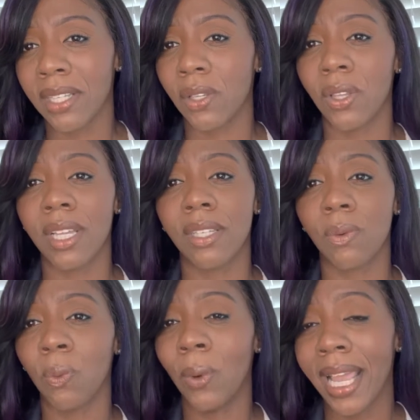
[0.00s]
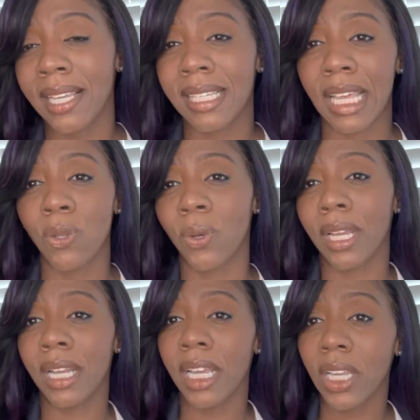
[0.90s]
So there's ways that you
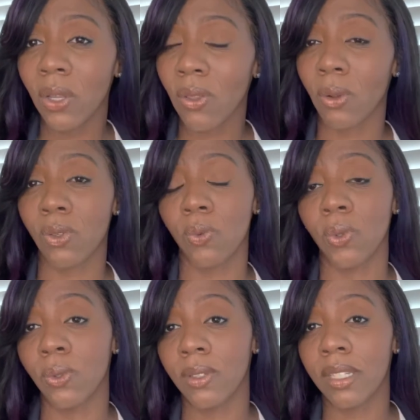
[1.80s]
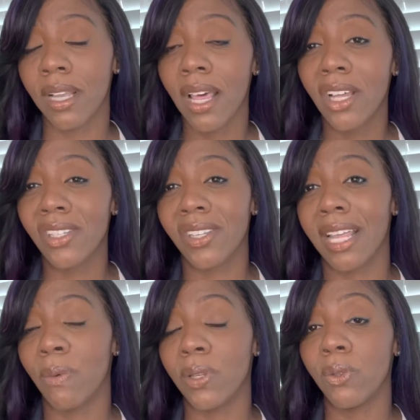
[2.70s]
can heal those wounds so
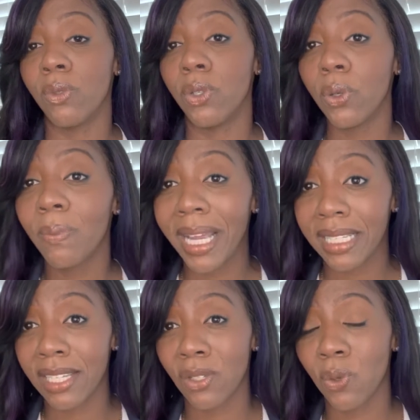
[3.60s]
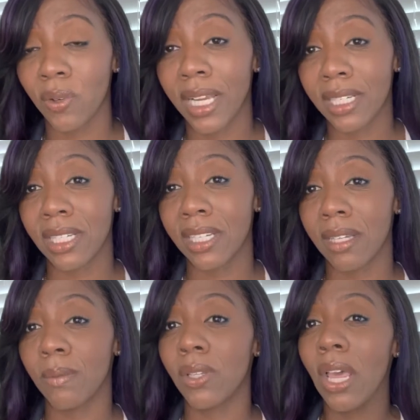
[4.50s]
that when you do make these new
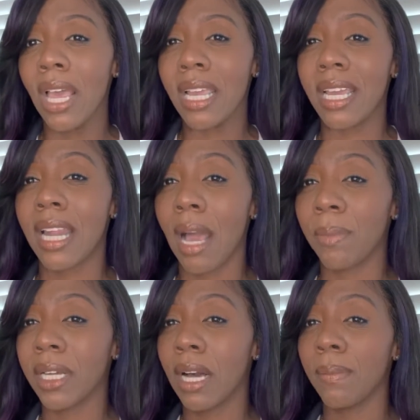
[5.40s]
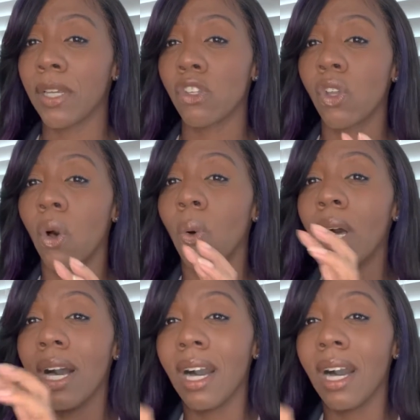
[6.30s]
relationships, you're not becoming so